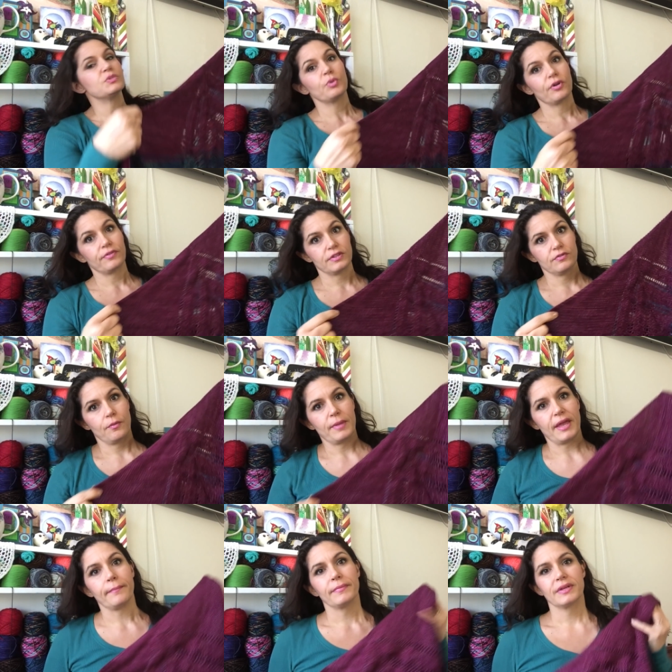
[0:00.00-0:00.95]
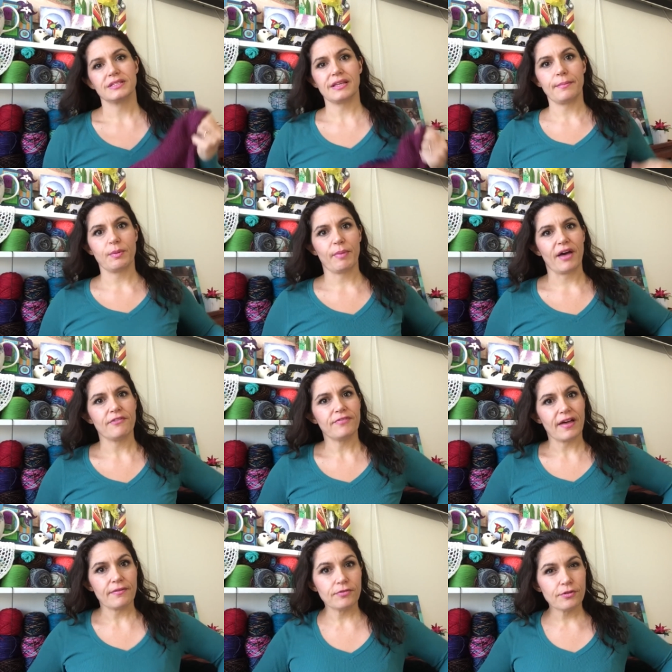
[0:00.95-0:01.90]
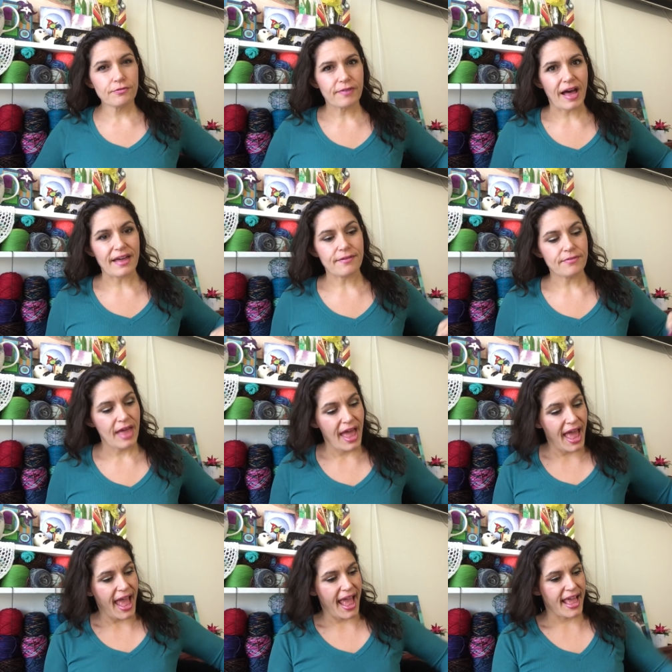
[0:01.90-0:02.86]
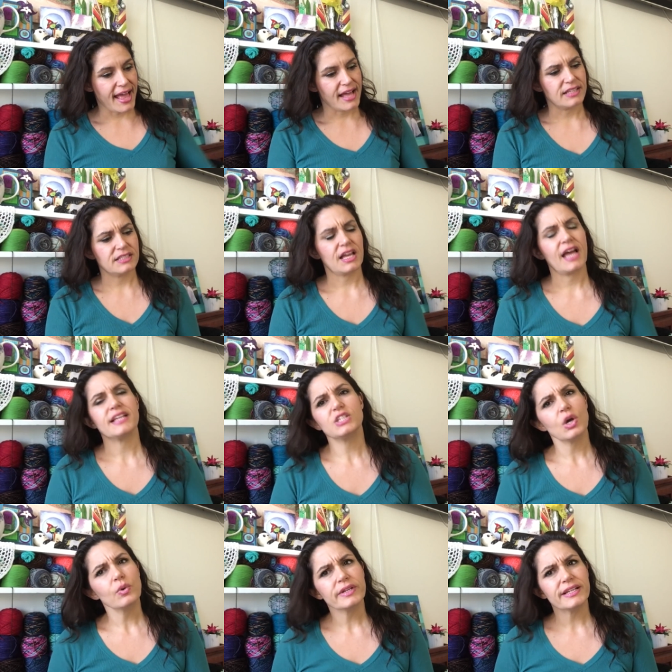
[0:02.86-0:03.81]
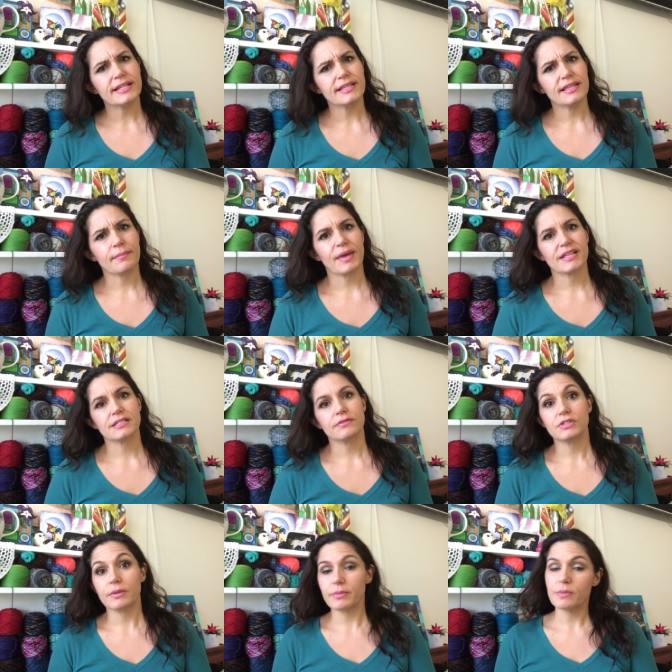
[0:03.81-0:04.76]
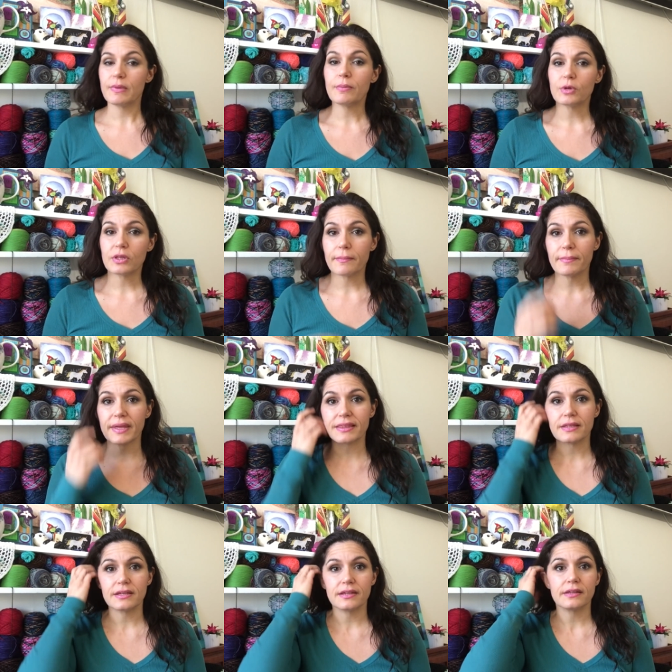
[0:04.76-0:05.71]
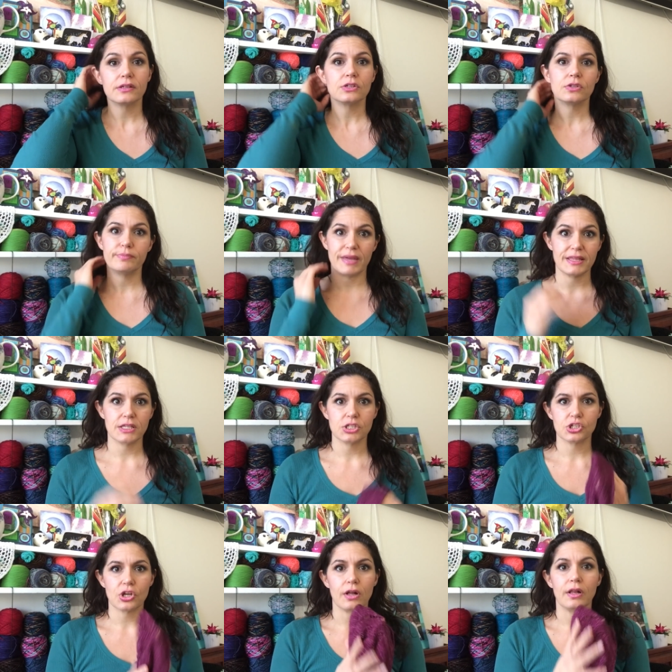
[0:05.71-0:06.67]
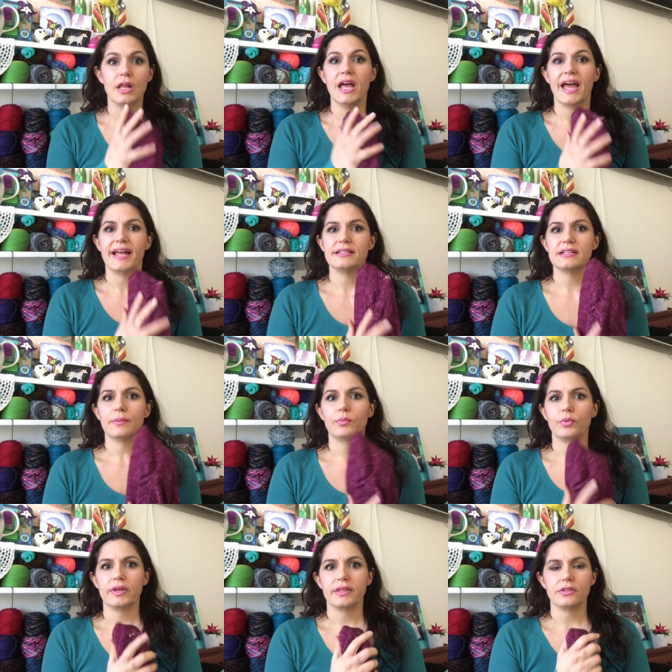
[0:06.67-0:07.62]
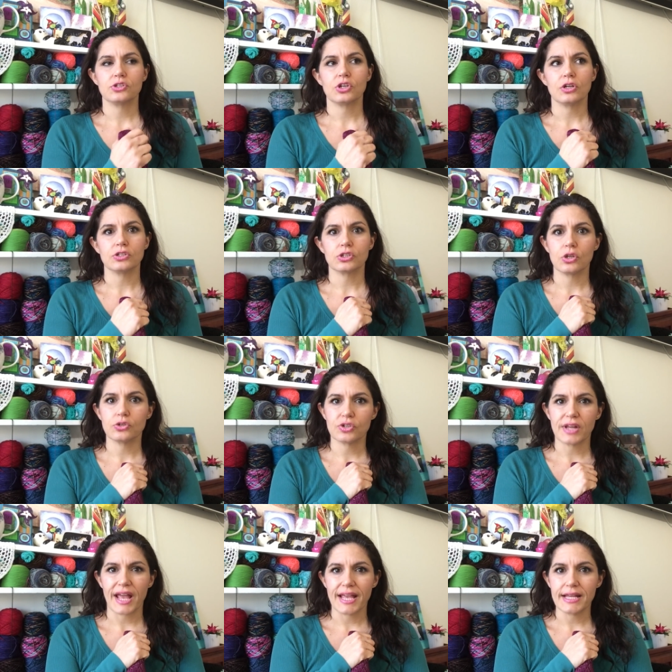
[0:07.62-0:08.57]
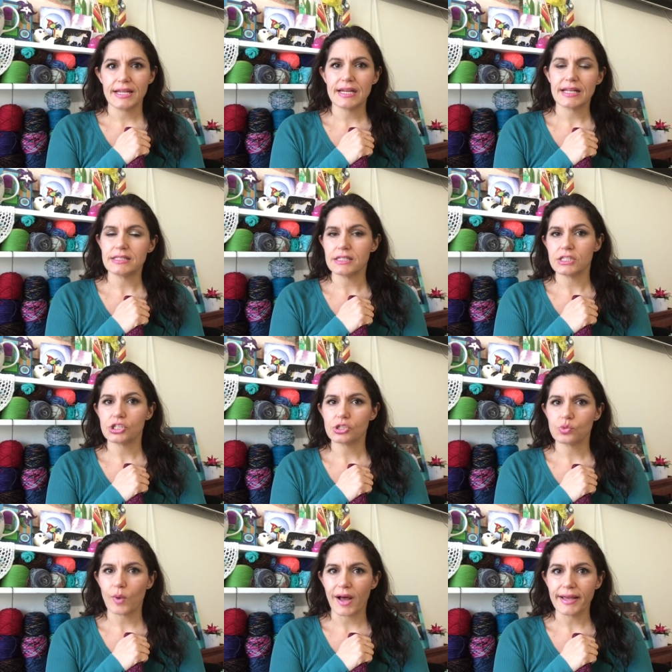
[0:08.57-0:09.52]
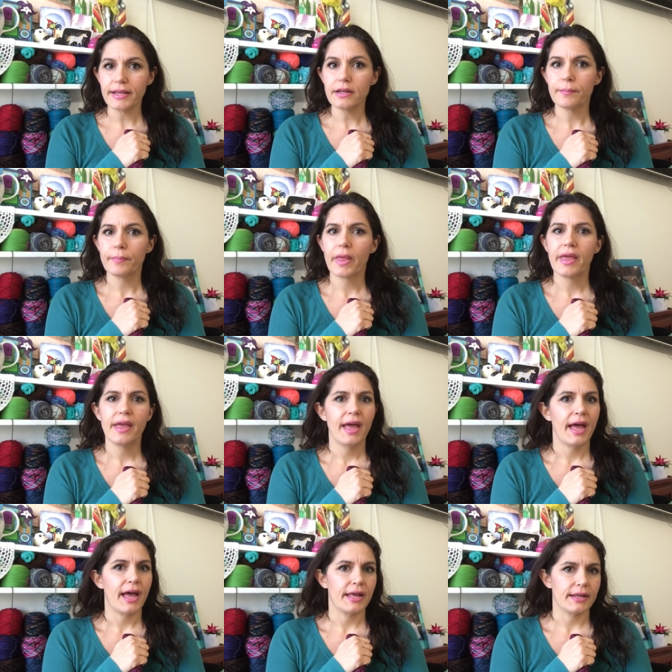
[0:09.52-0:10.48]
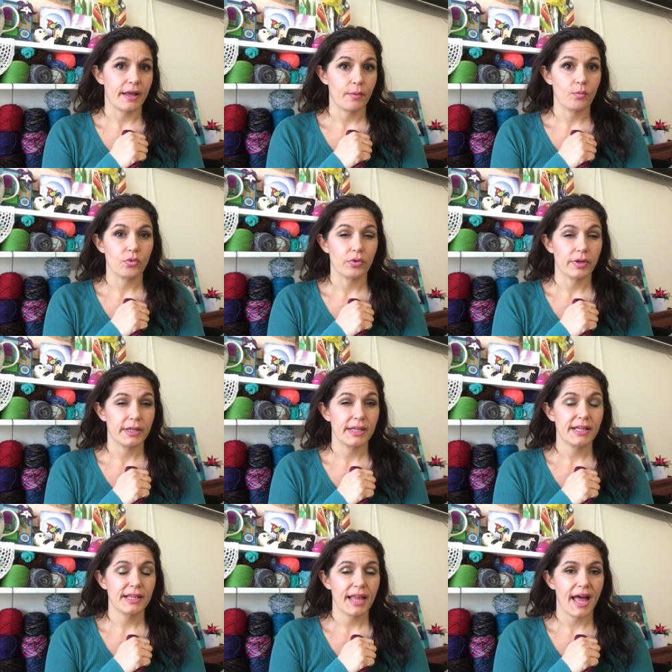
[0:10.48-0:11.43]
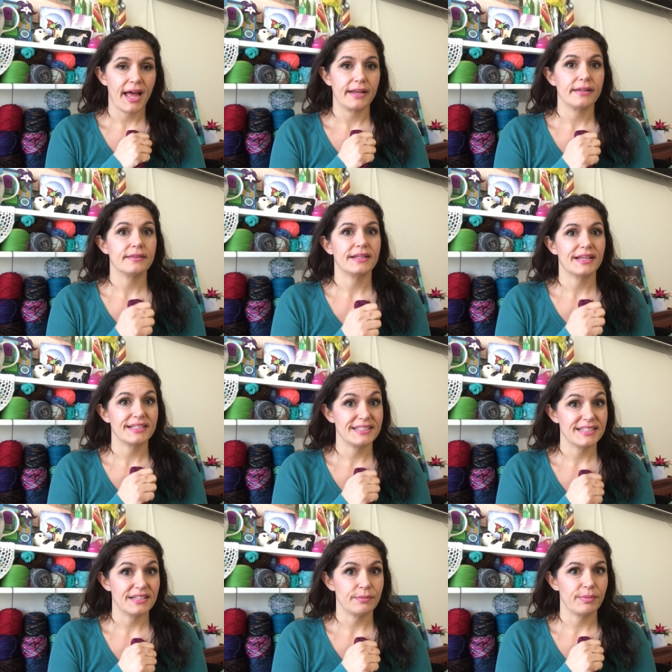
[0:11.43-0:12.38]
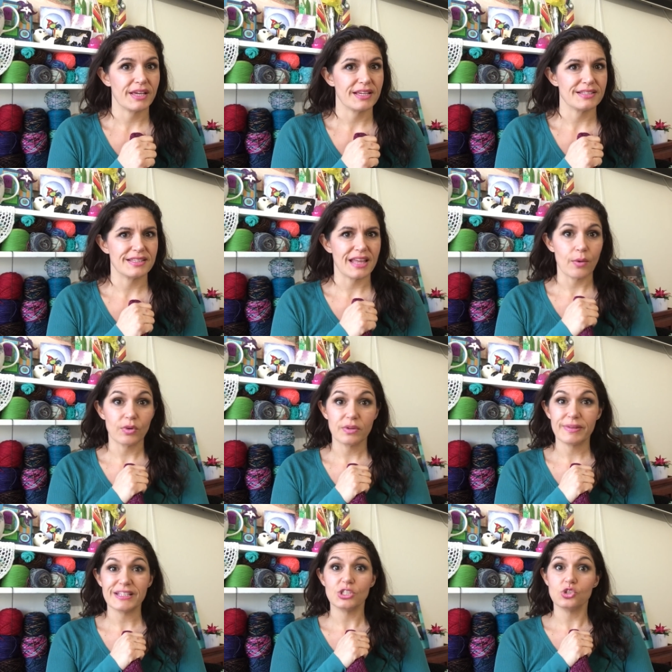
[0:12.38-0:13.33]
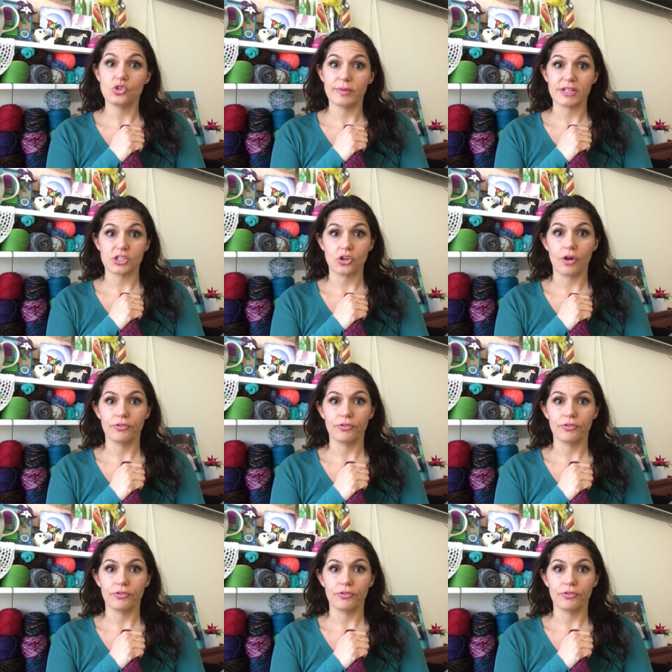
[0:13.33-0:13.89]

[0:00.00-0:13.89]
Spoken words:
is perfect for me because I'm about 5'5" and I don't need anything massive. Some of the people that made this shawl ended up with shawls closer to 80-90 inches wide, and I'm really glad that I didn't, because that would have been too much shawl